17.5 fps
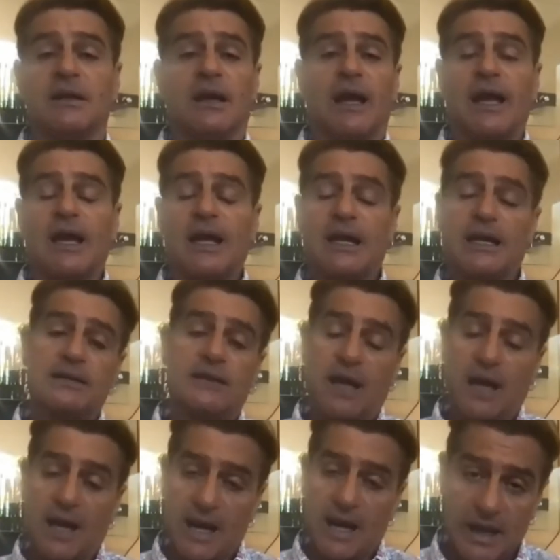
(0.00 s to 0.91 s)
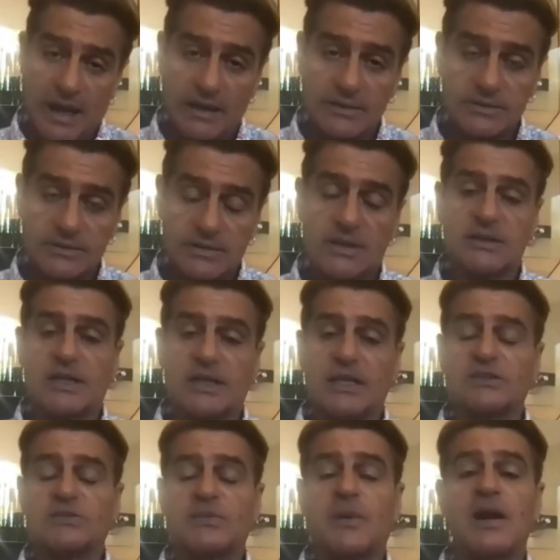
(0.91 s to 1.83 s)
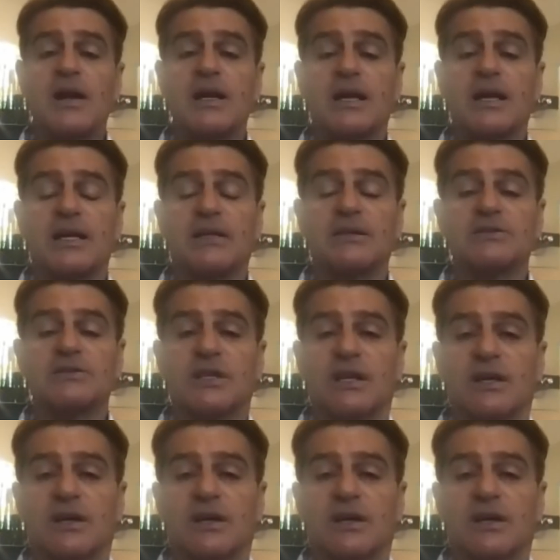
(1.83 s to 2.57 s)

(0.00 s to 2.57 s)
And I did experience